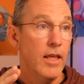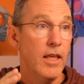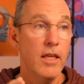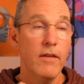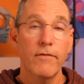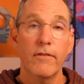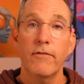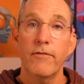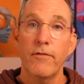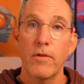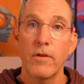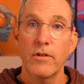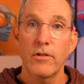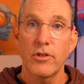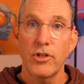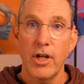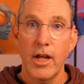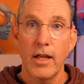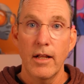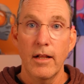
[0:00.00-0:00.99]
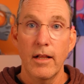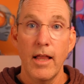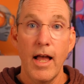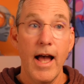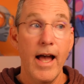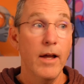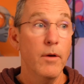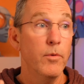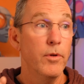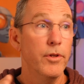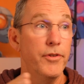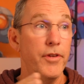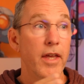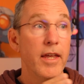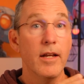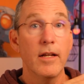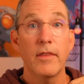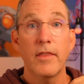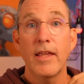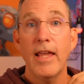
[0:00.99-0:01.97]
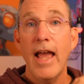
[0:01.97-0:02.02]
Even for this channel, I will
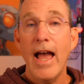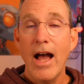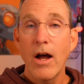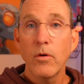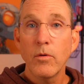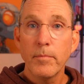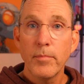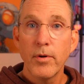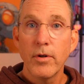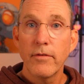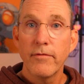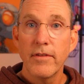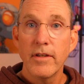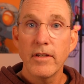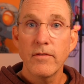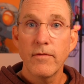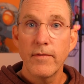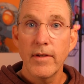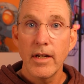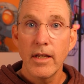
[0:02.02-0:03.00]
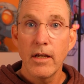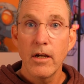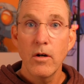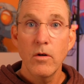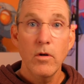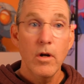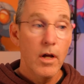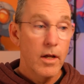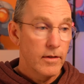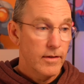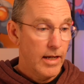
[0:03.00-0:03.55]
take the output of this video,